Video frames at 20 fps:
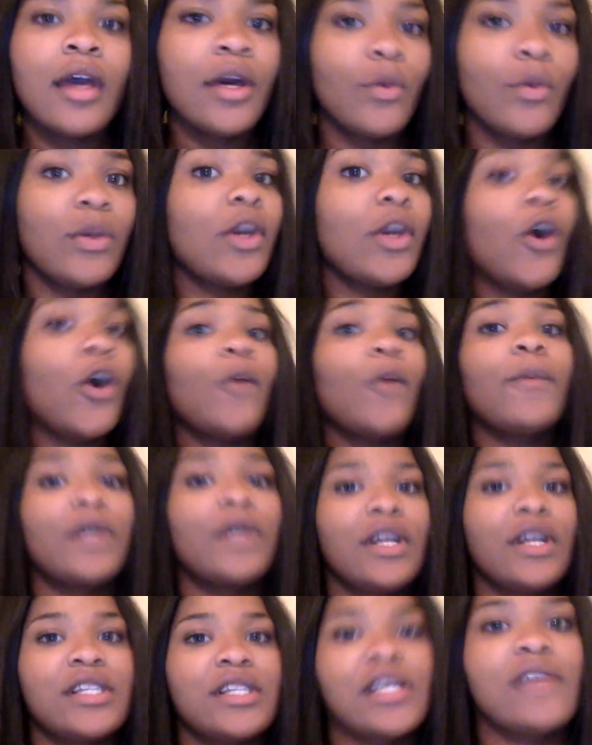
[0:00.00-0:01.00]
we open
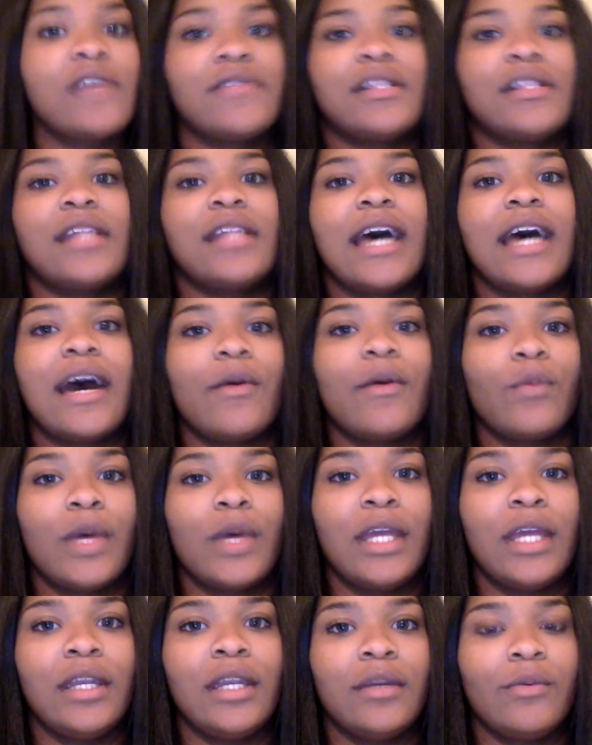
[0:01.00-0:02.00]
ourselves to that
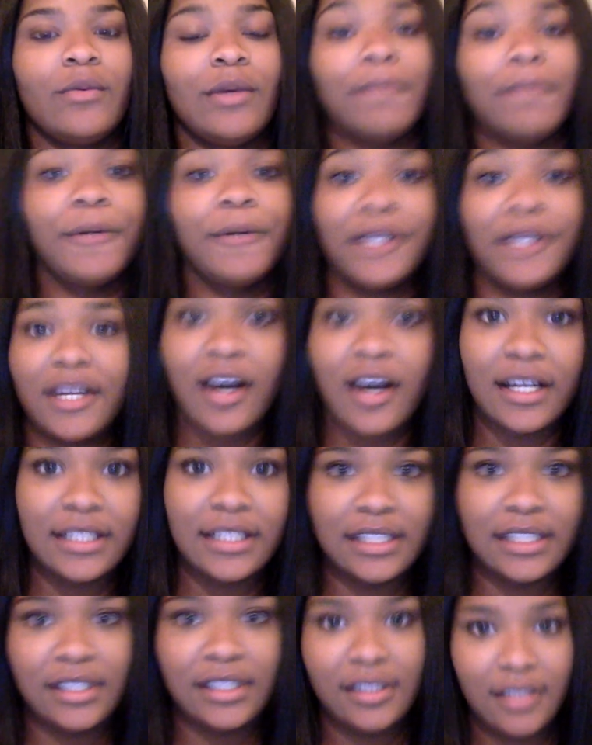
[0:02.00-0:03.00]
when we put
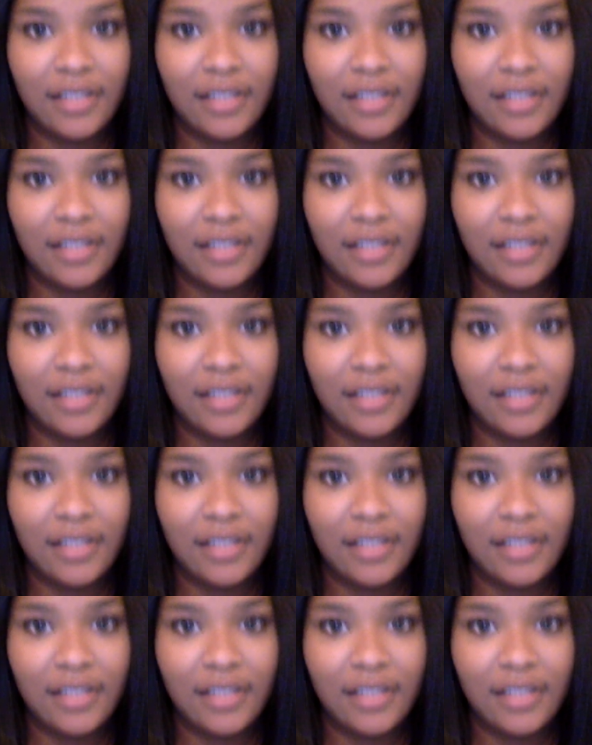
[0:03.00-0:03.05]
content